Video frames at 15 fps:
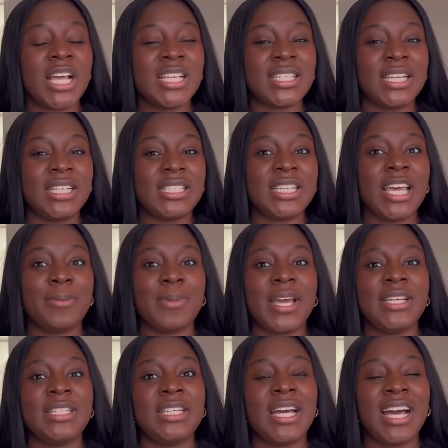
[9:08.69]
as at the time, I
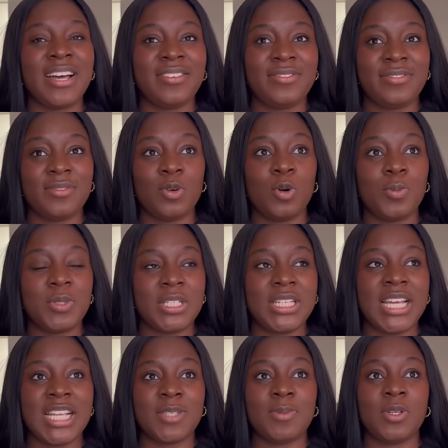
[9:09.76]
didn't have up to
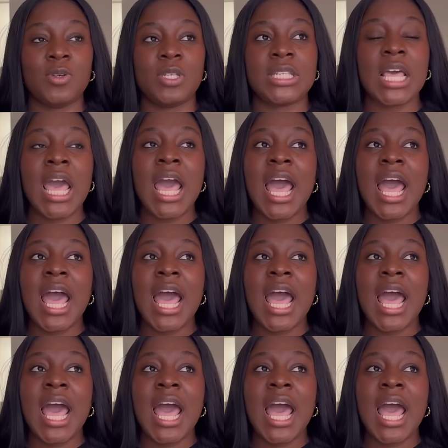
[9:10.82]
that because